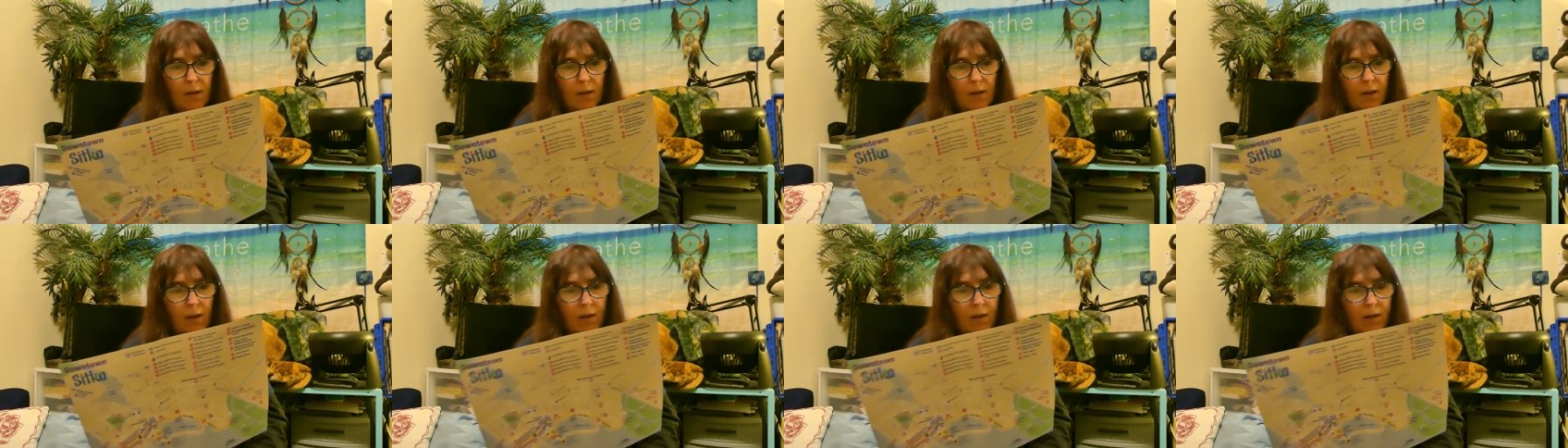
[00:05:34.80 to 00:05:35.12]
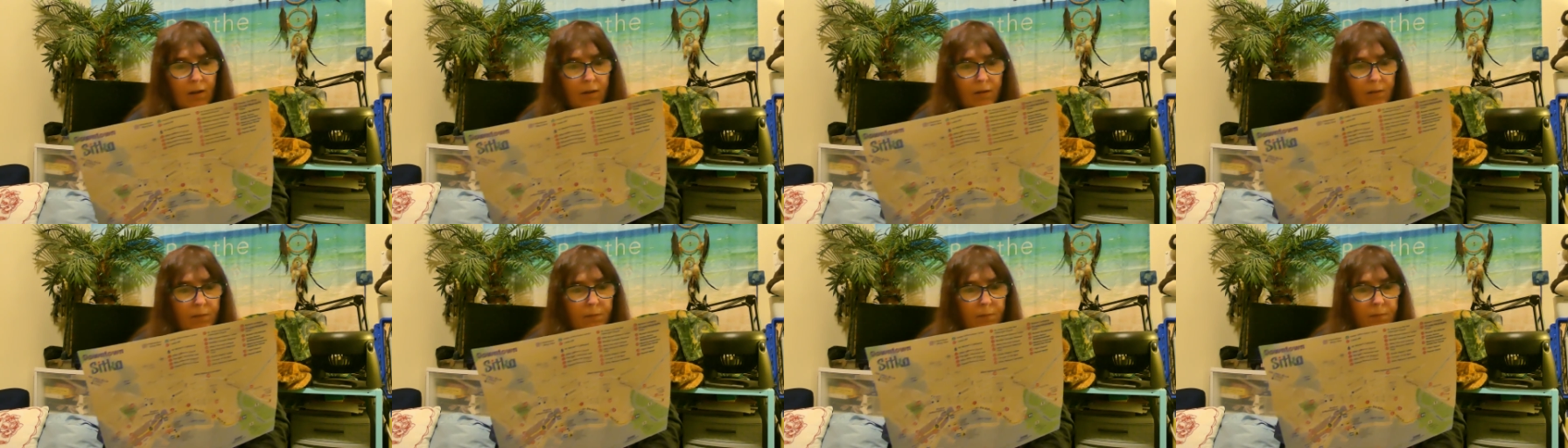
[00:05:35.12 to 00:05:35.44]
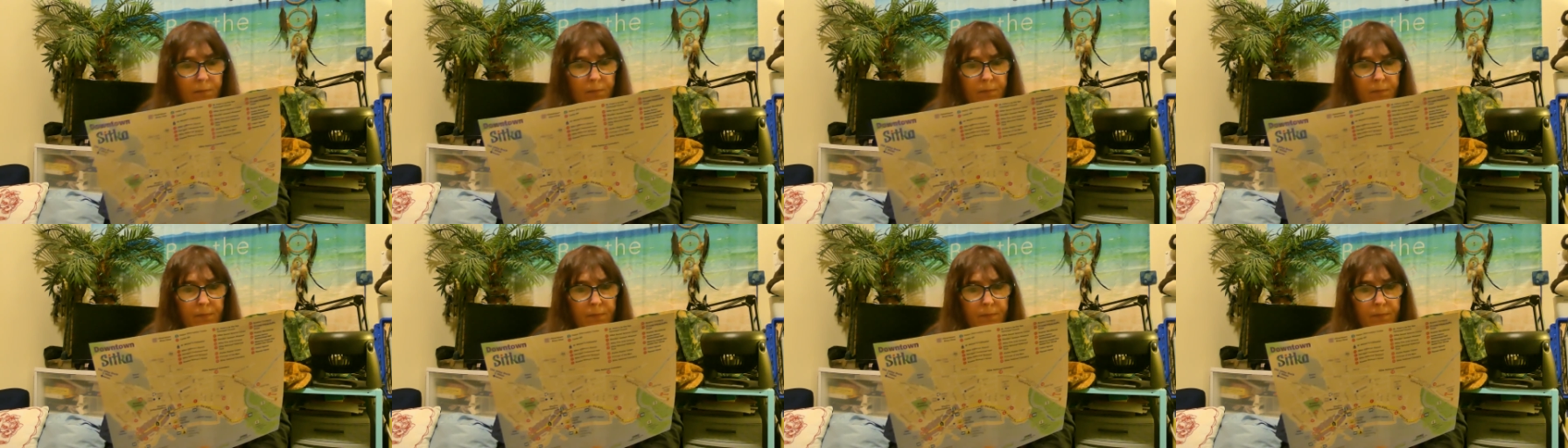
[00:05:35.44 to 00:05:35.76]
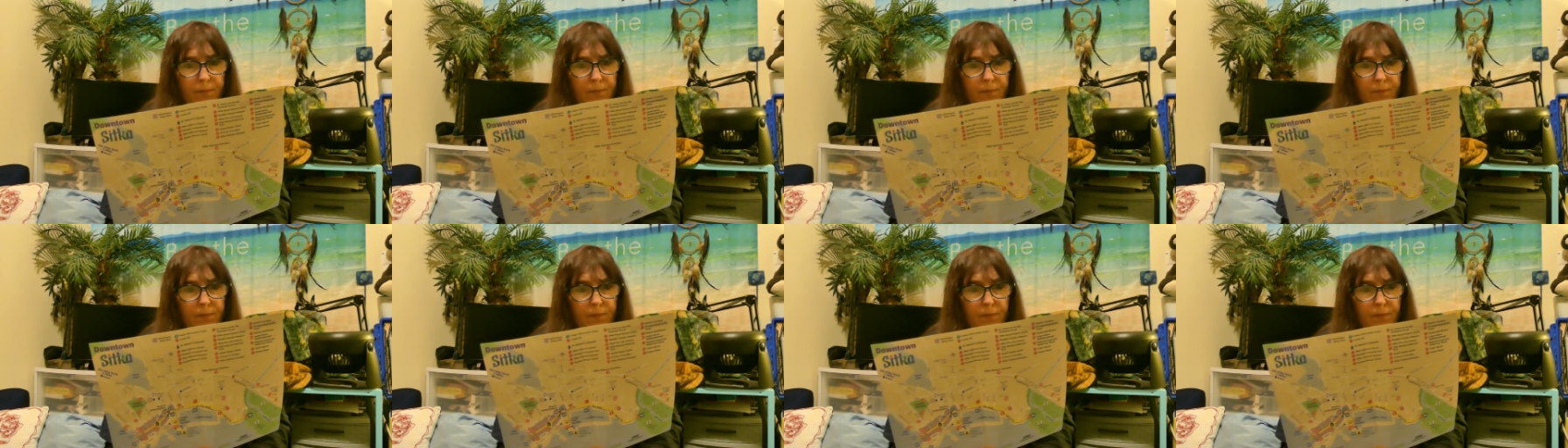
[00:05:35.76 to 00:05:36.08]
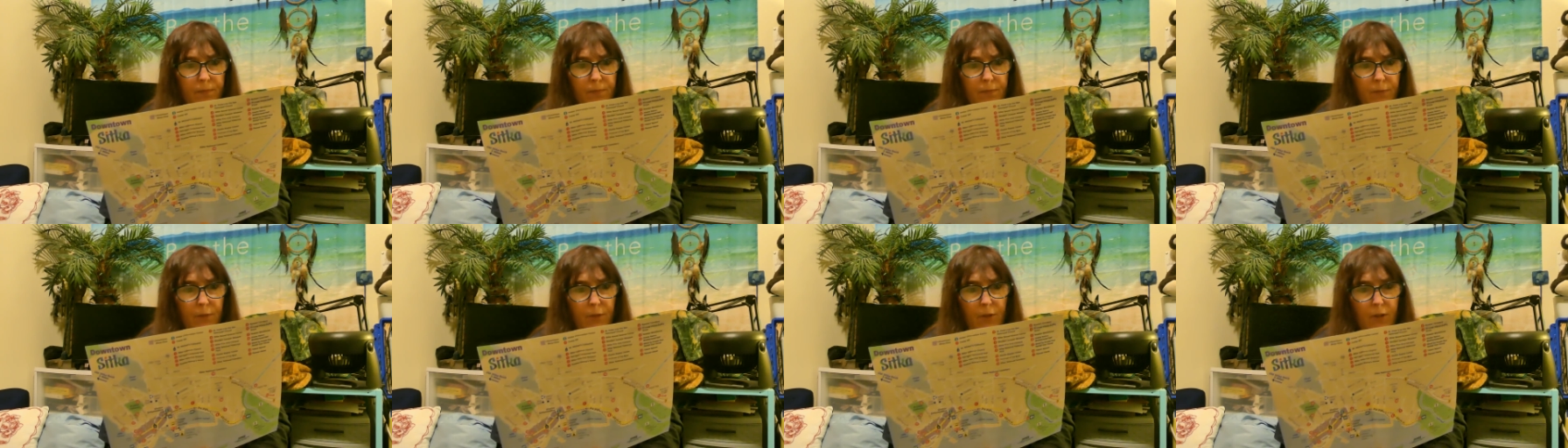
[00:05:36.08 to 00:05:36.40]
Um,
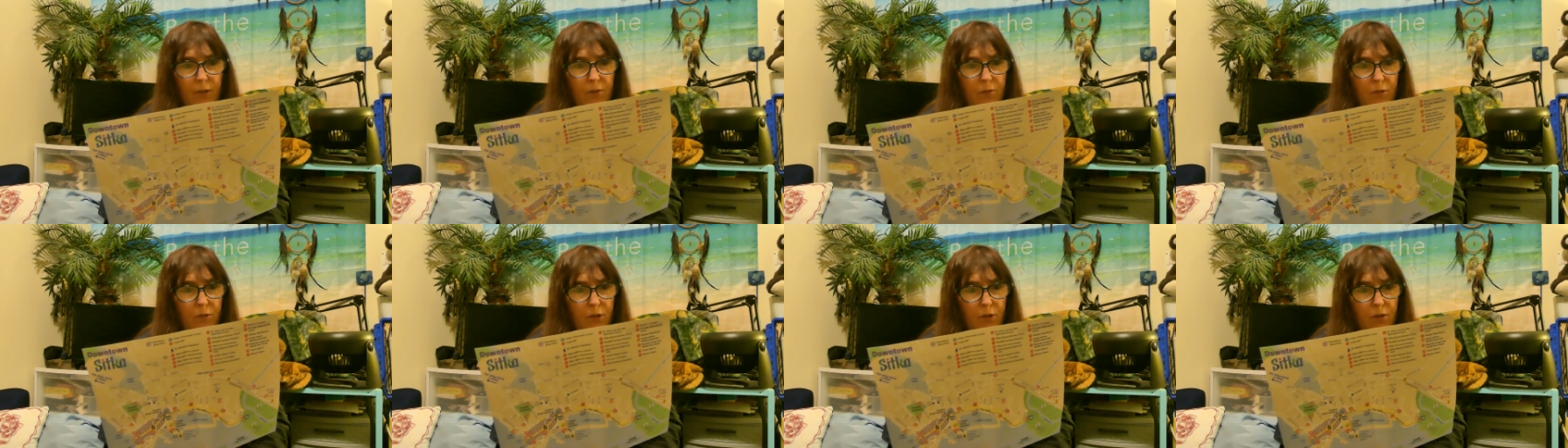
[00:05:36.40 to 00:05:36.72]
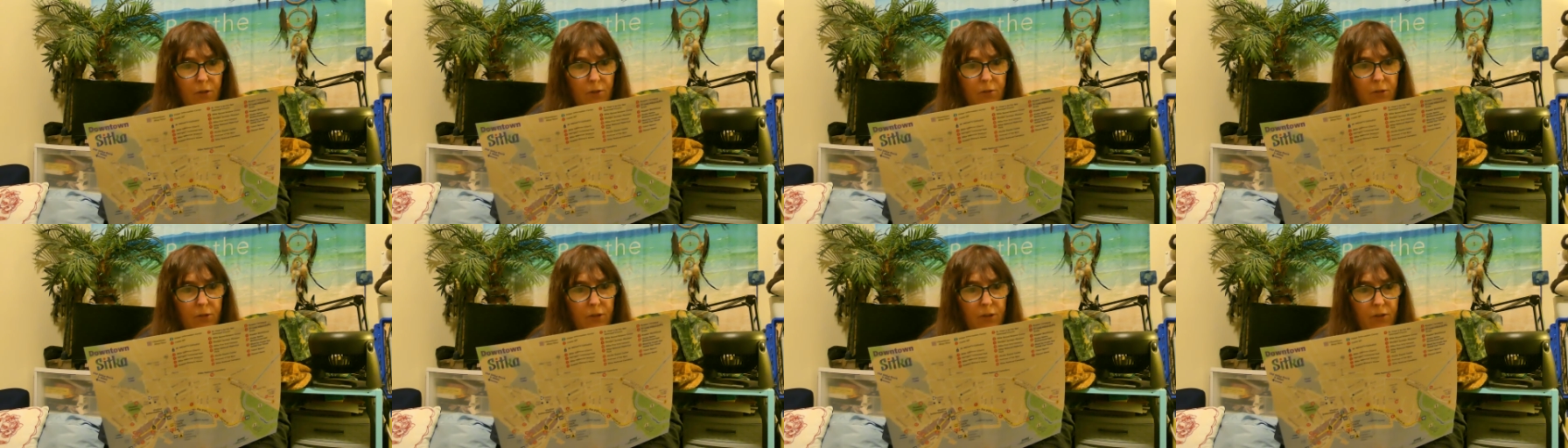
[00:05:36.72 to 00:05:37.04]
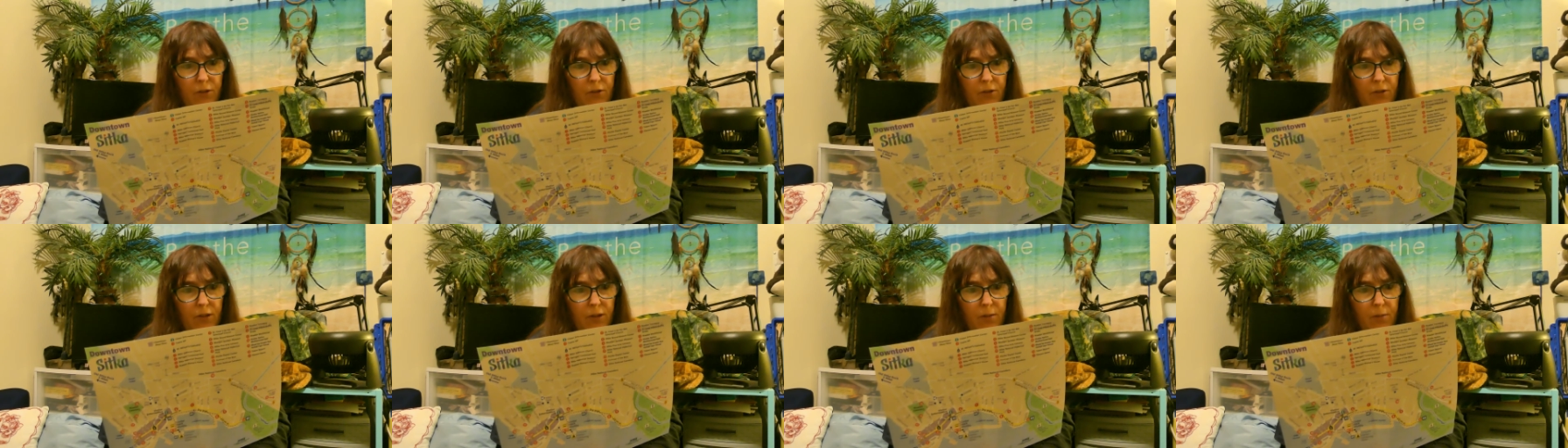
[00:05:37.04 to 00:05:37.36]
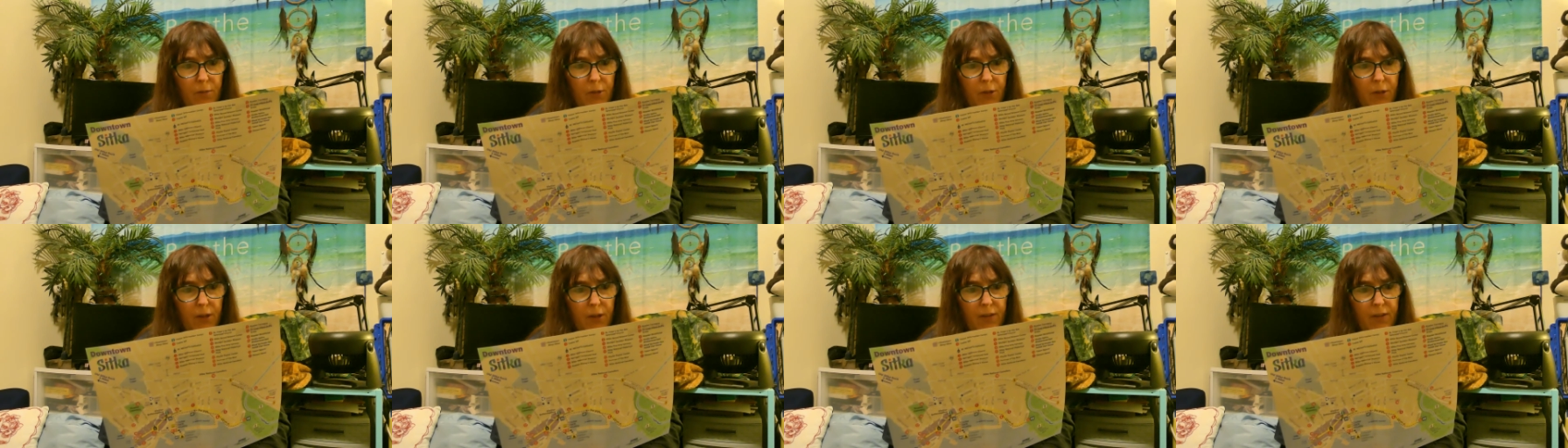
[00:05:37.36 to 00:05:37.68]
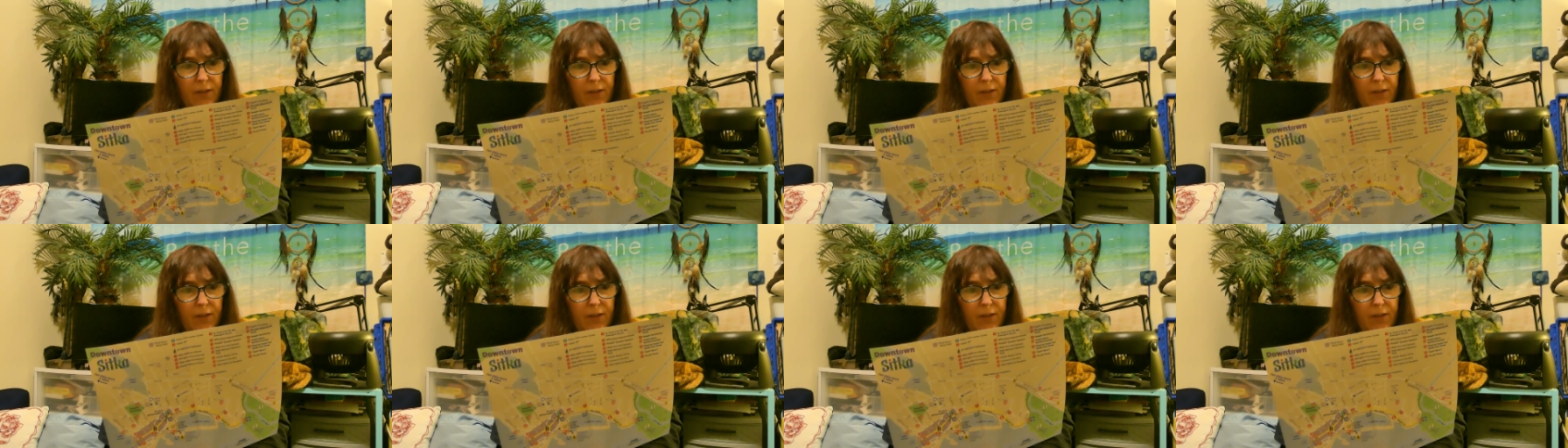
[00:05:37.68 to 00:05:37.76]
so that's a really cool, interesting place.